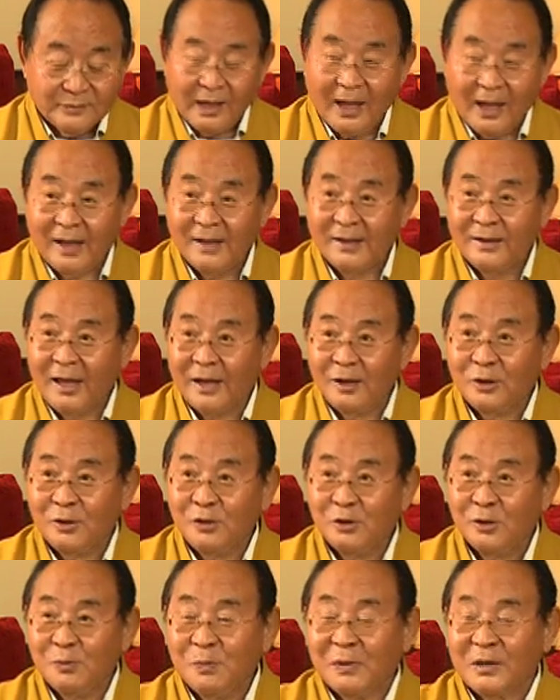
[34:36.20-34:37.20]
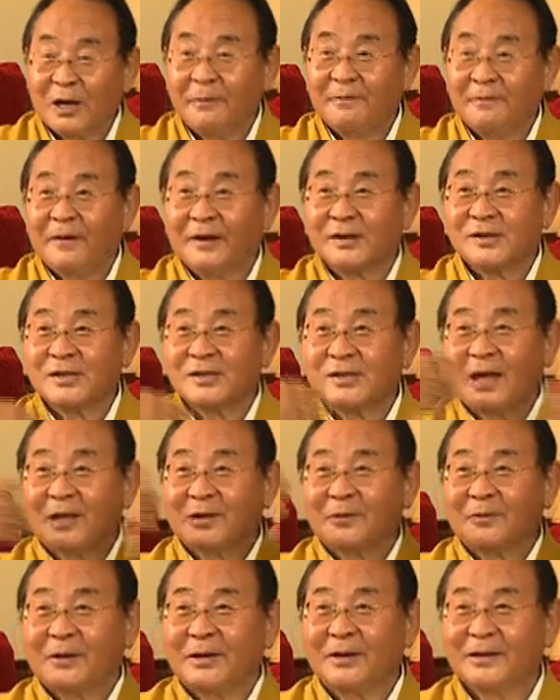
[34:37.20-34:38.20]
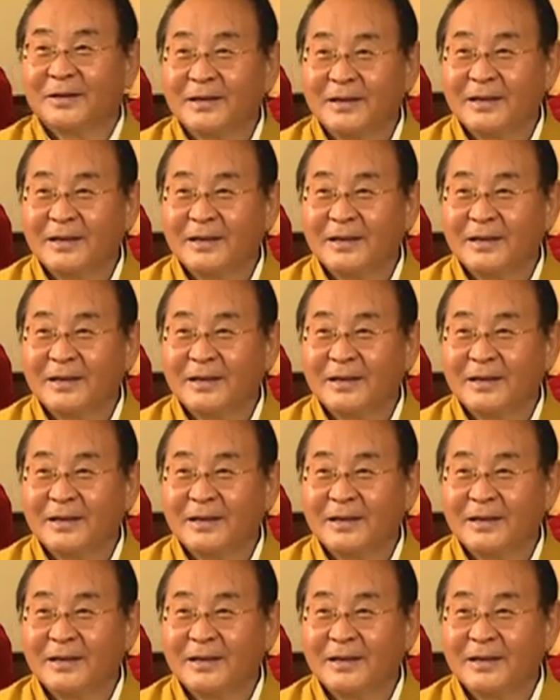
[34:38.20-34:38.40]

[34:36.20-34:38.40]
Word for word: And then you become Vajrasattva